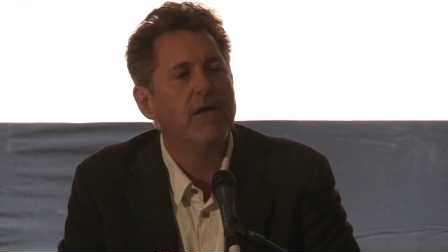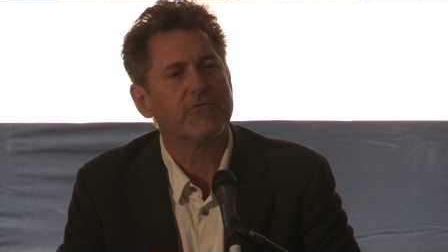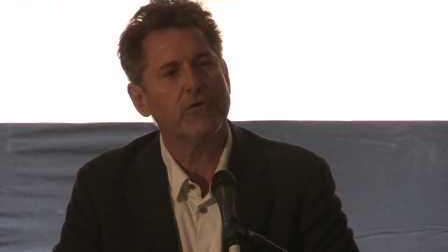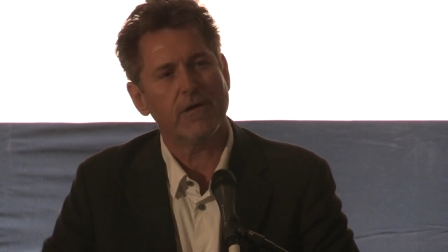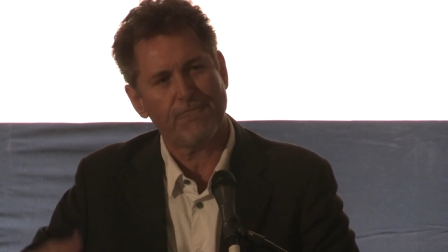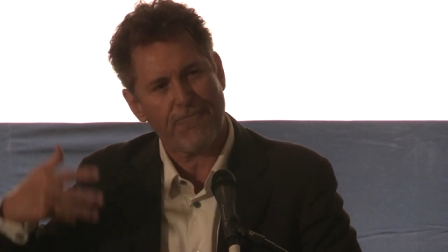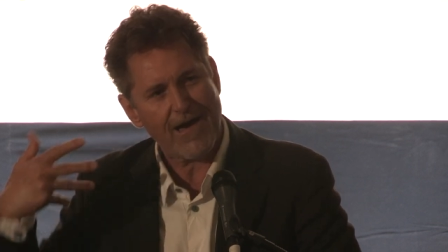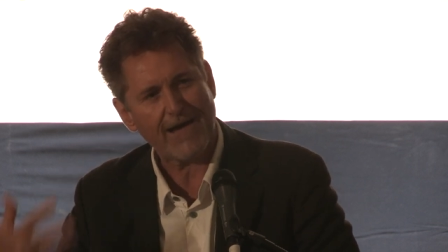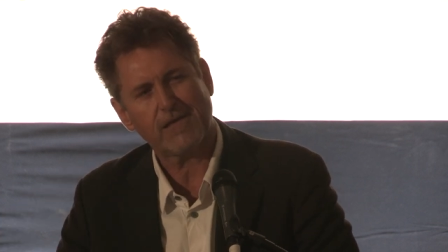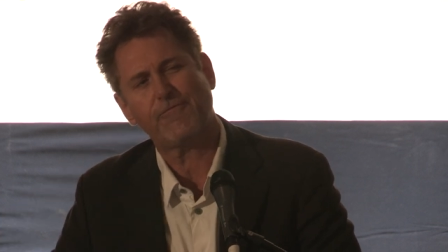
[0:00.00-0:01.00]
So in
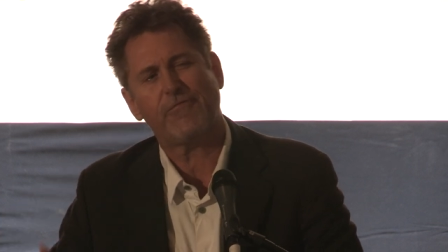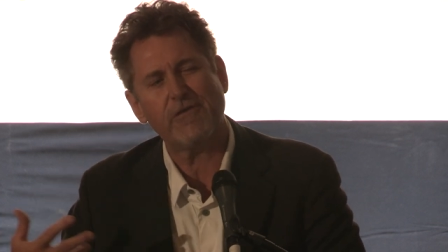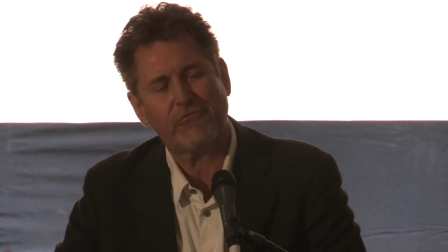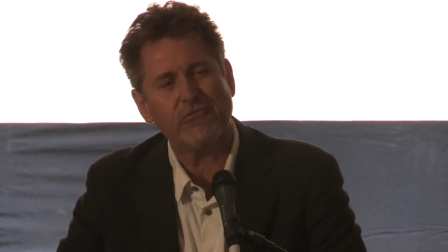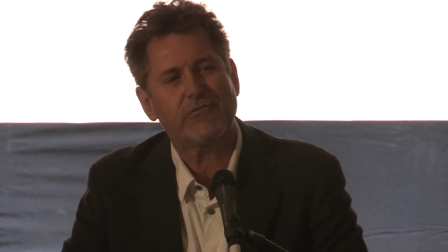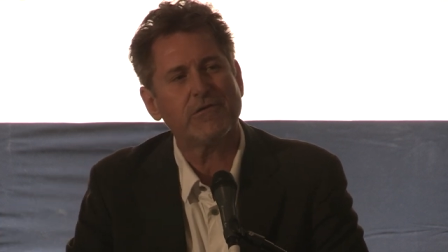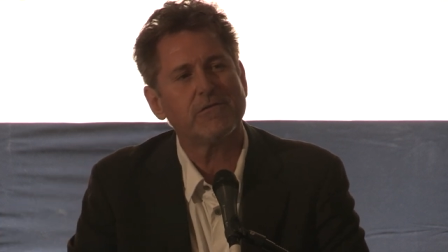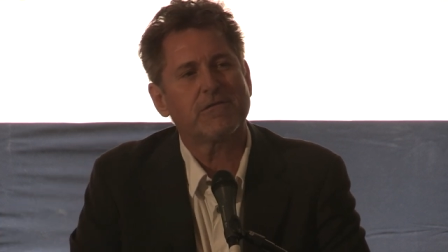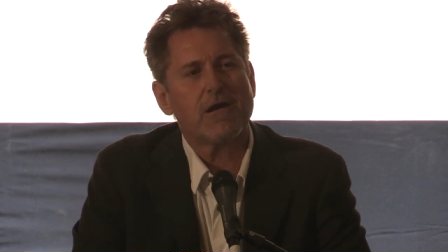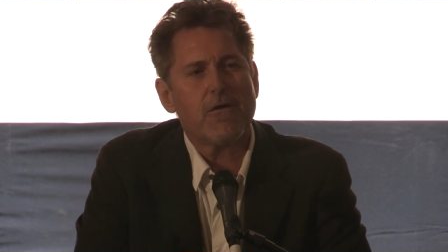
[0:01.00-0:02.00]
fact, if this
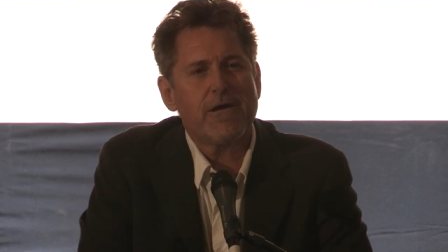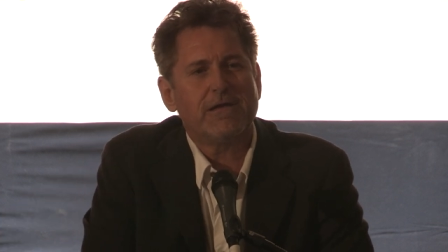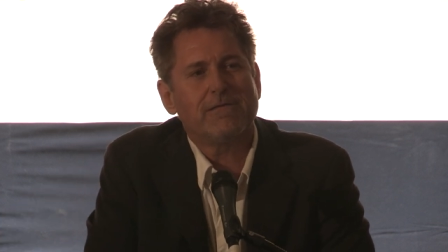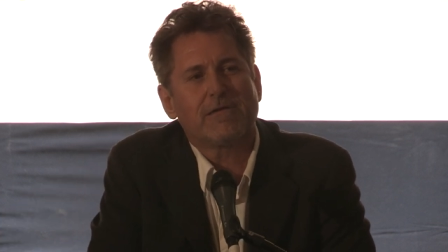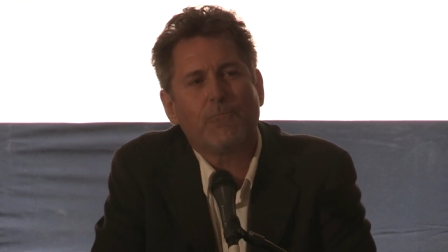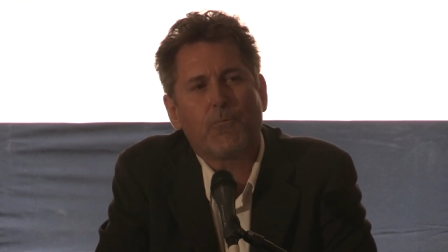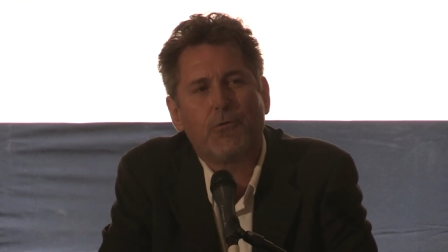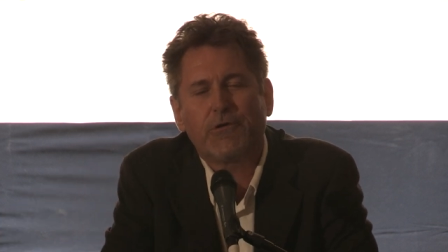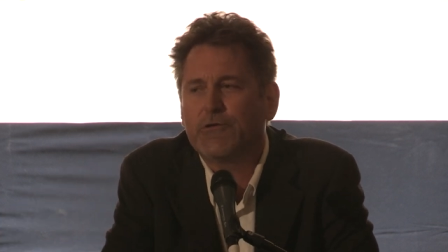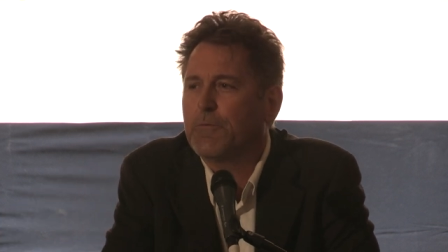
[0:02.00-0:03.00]
utilitarianism were
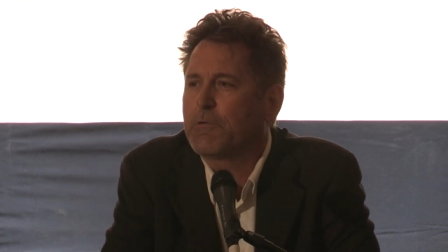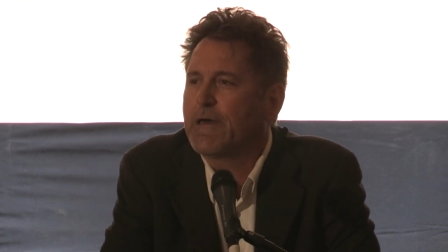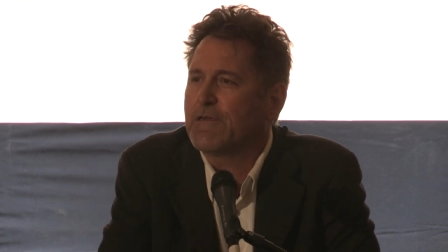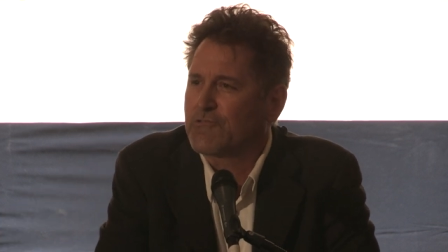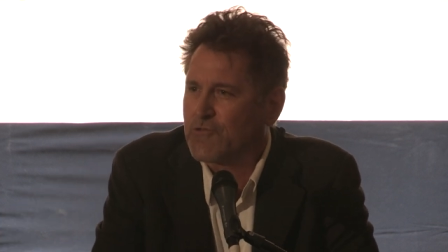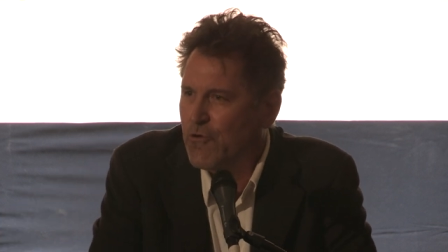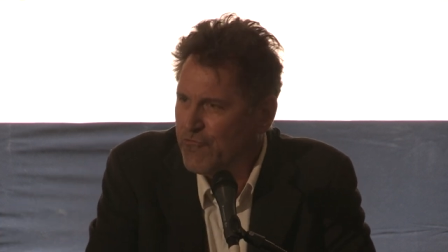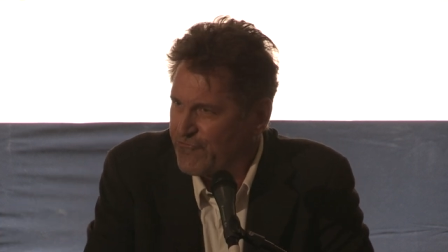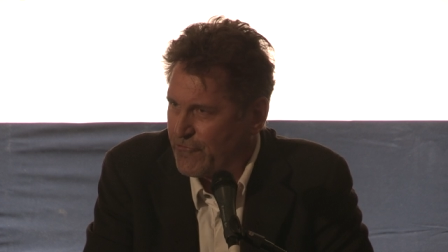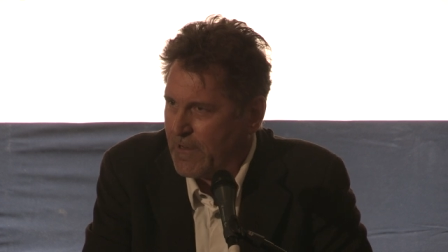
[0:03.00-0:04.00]
put into place
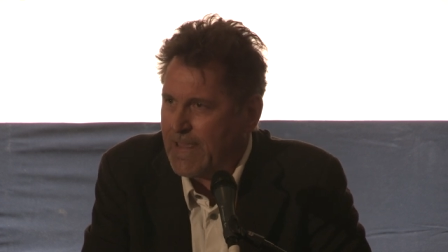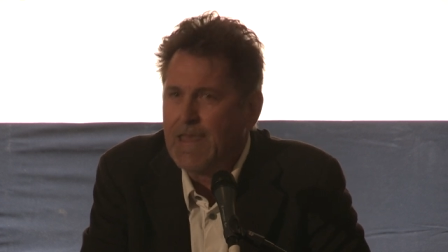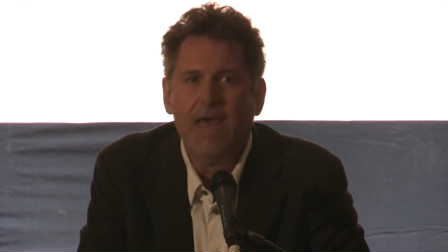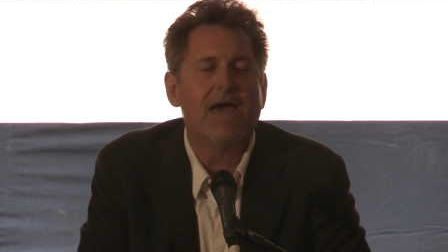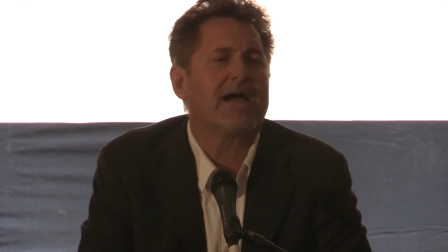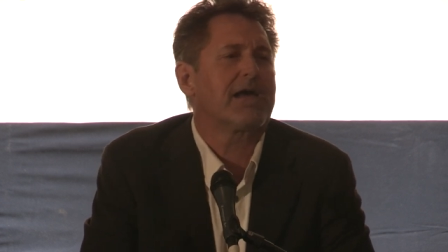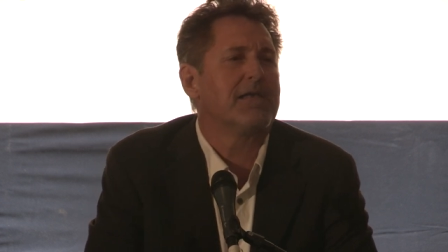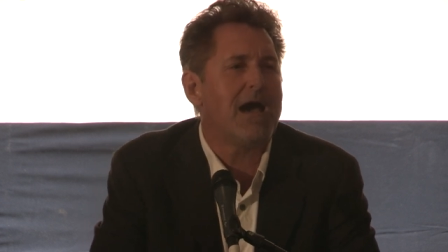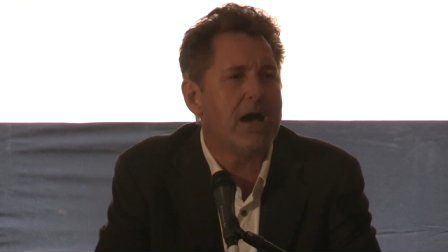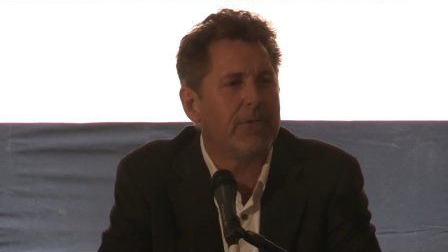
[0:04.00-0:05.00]
socially,
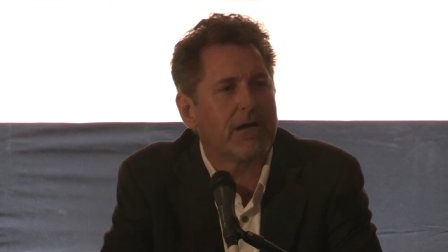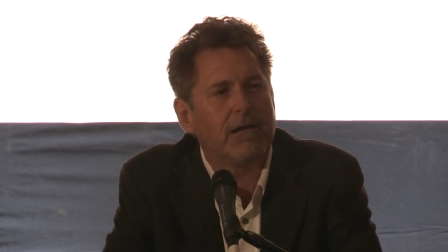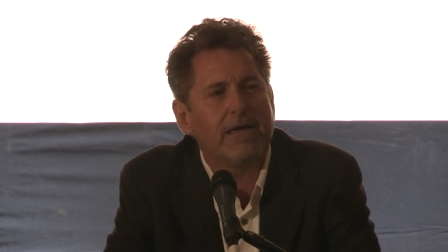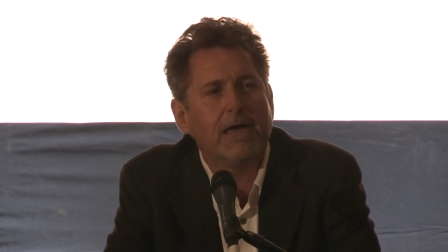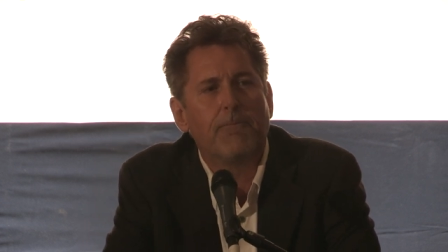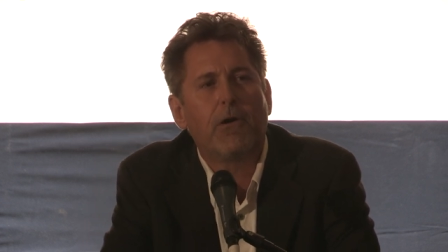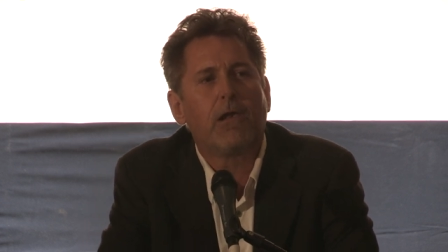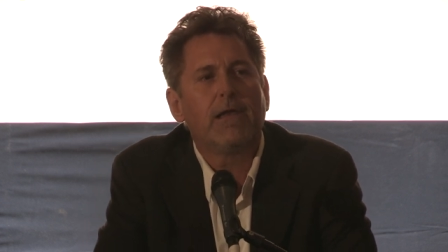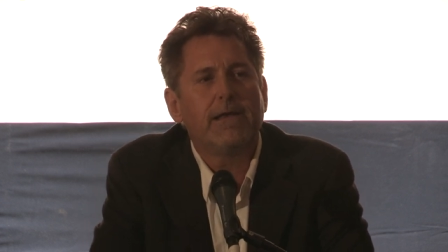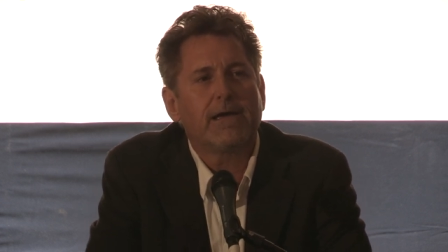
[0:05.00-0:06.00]
economically, and
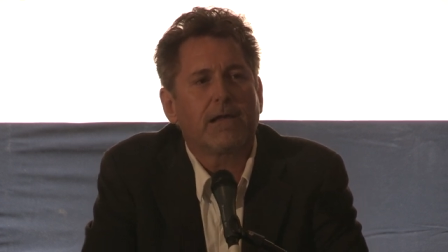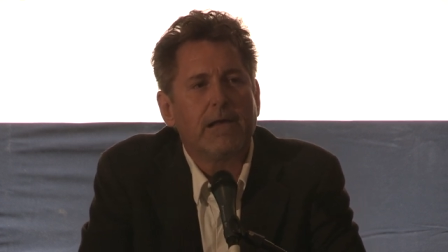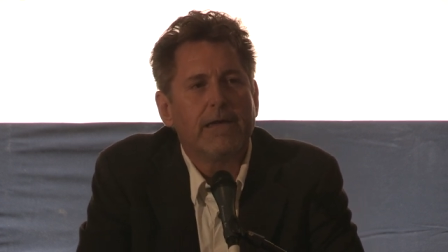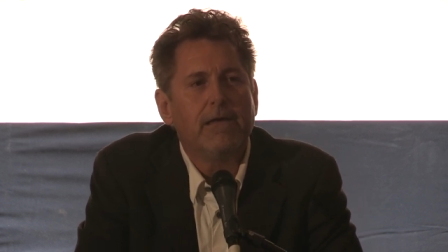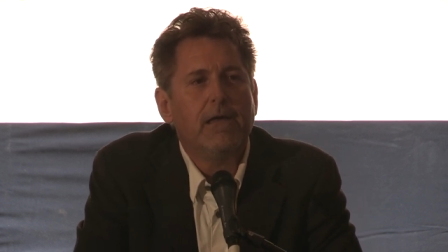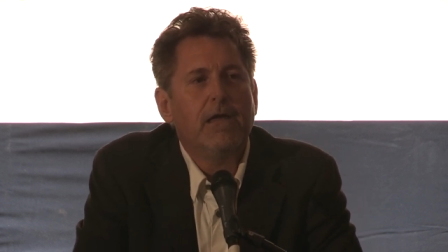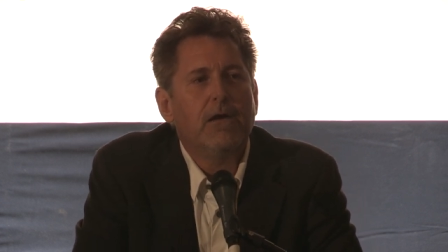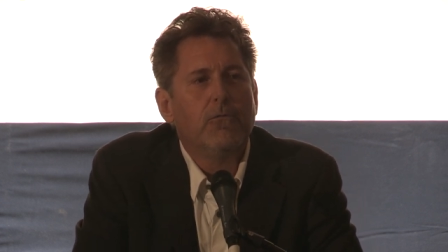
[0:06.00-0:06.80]
politically,